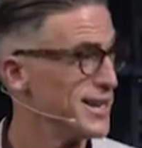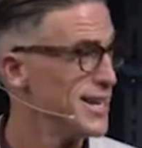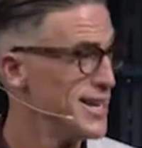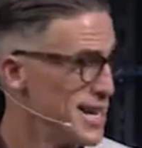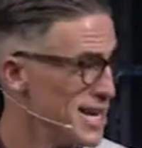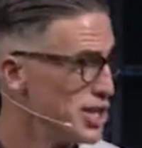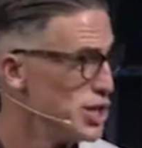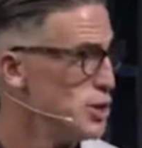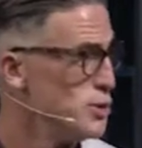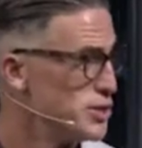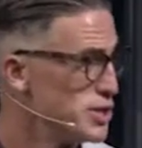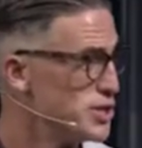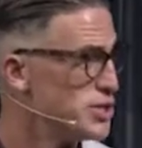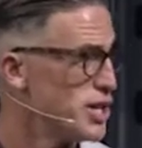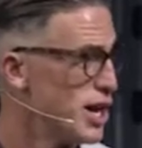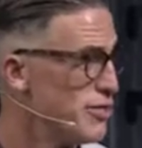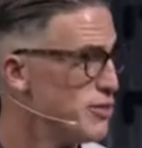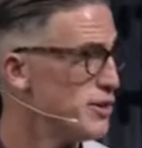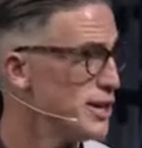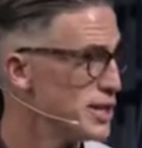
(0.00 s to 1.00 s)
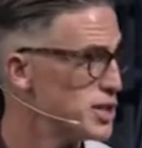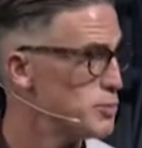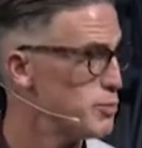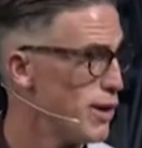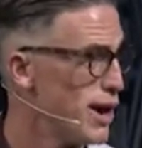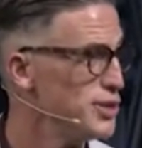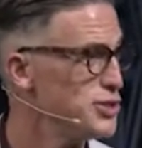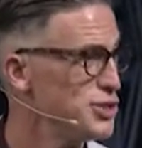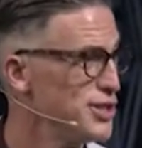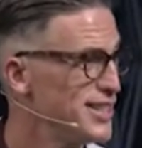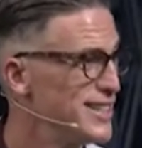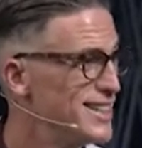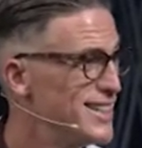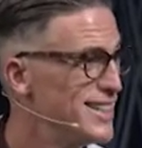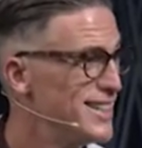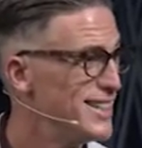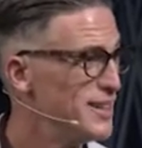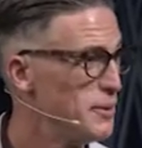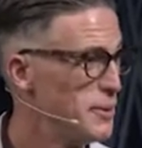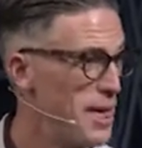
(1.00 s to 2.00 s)
I use a Southern expression?
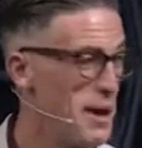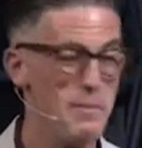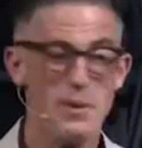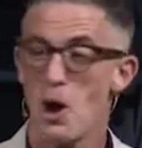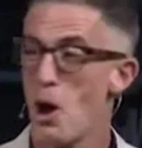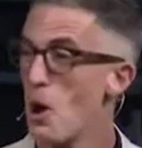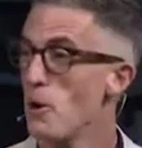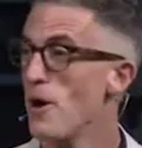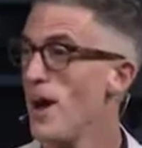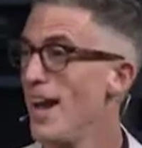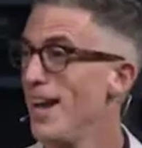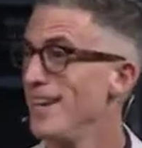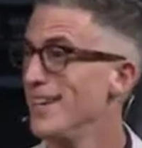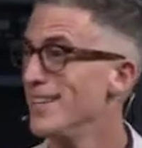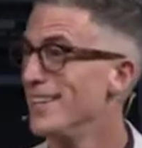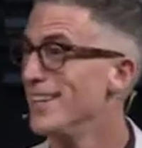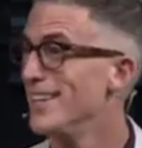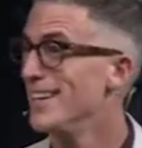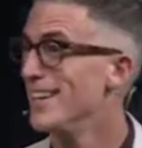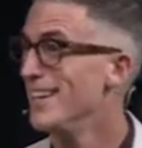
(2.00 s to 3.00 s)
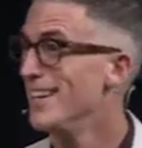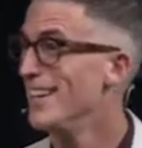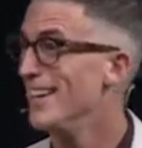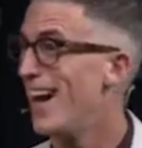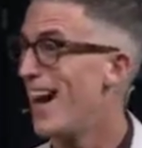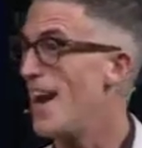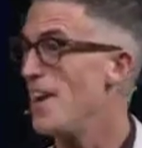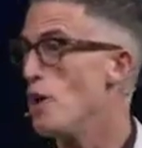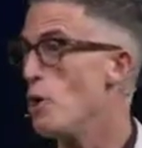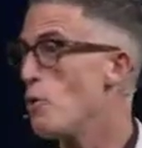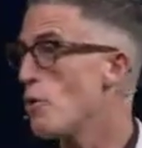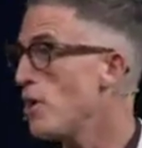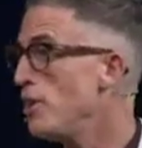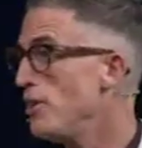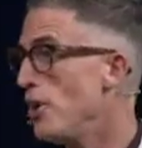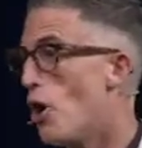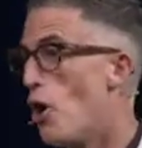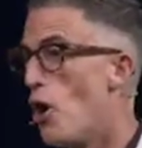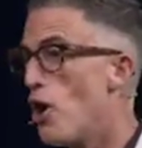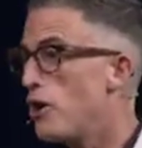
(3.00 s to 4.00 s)
Would that be all right? I know we're
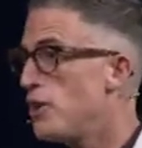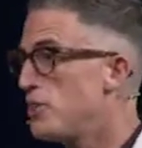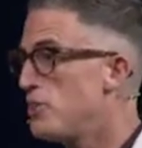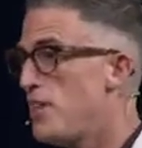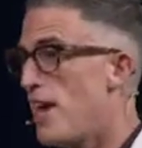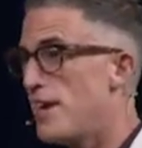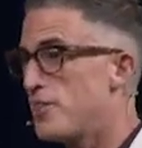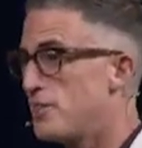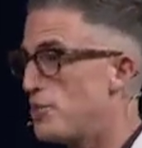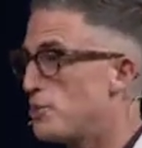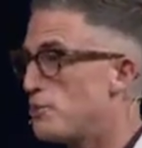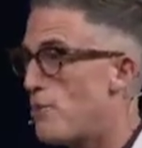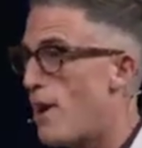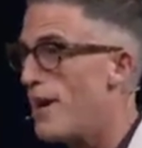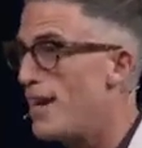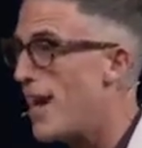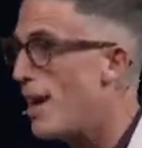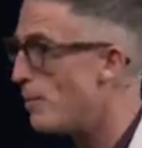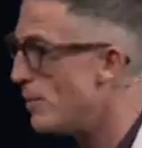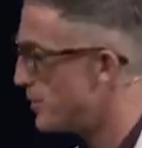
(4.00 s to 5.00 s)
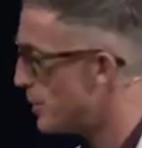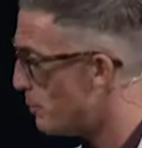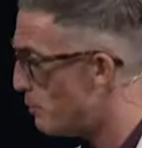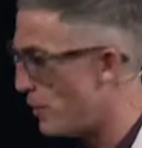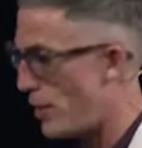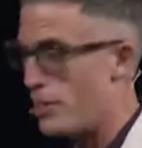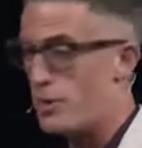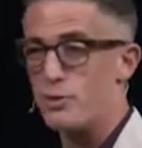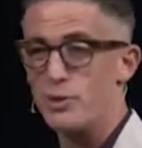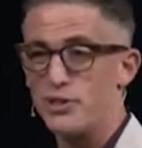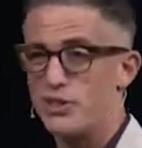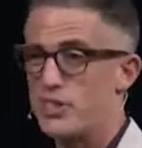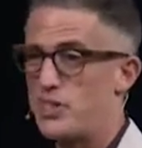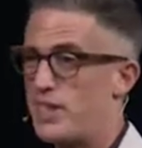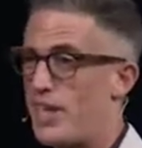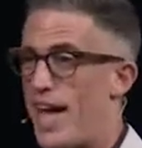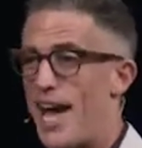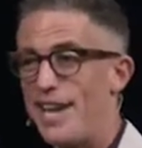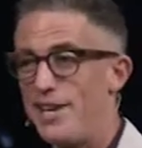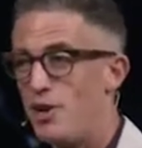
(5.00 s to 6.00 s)
in the heart of Texas right now, but the butter was
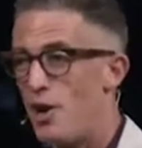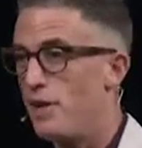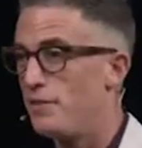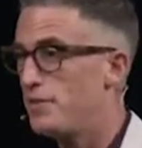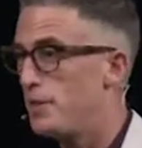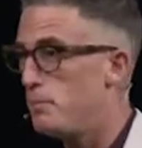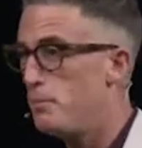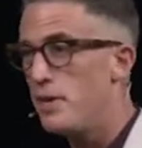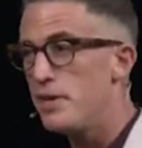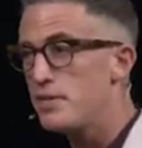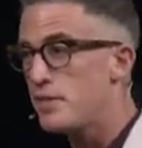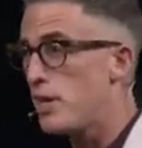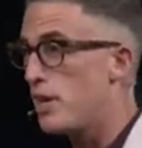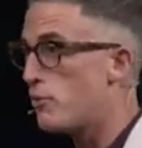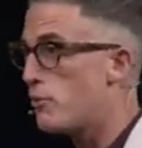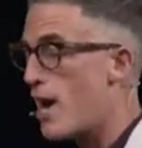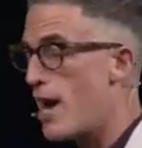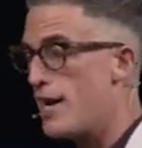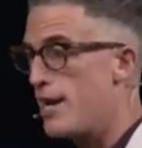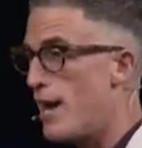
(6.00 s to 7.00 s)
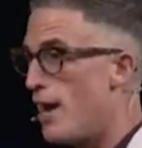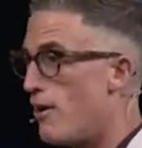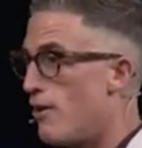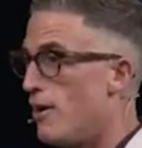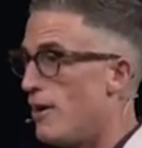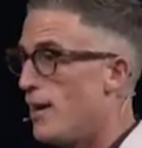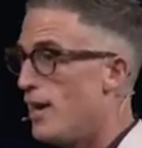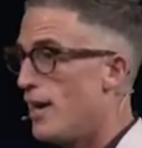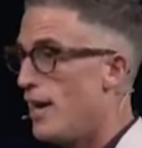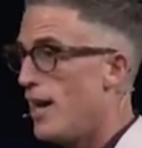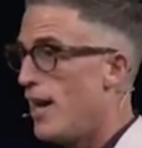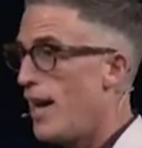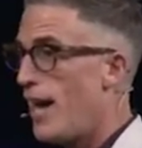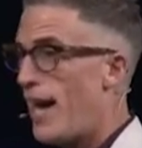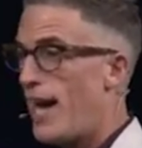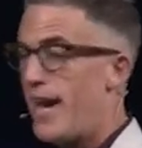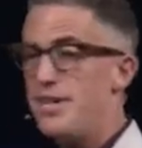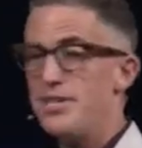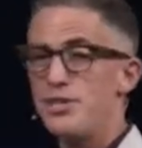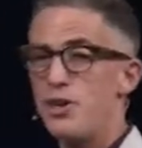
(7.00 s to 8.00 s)
sliding off the biscuit right now.
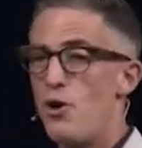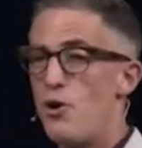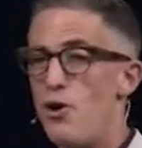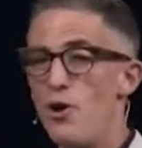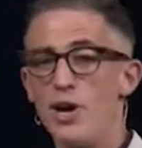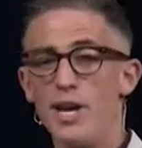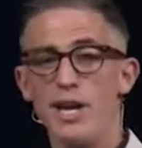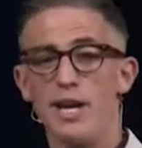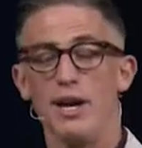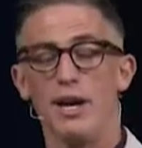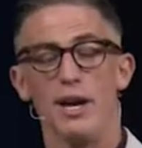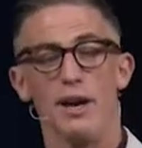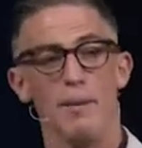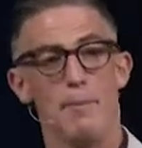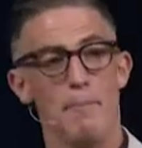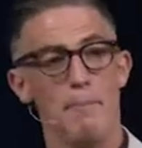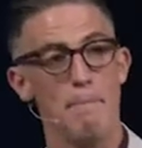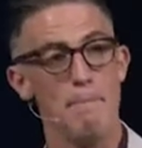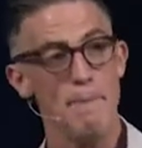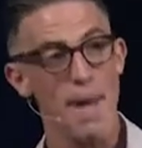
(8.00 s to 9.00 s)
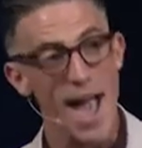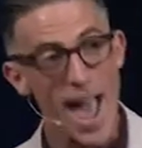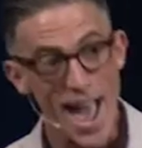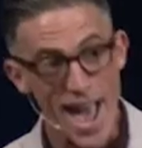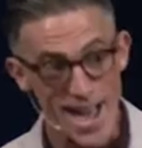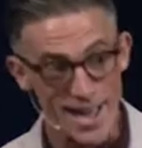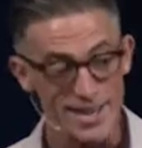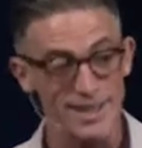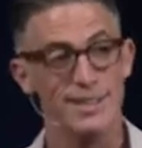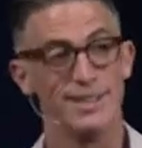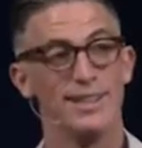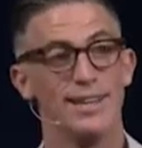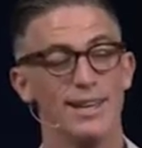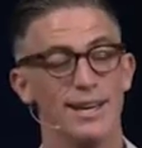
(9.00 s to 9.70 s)
He's going mad.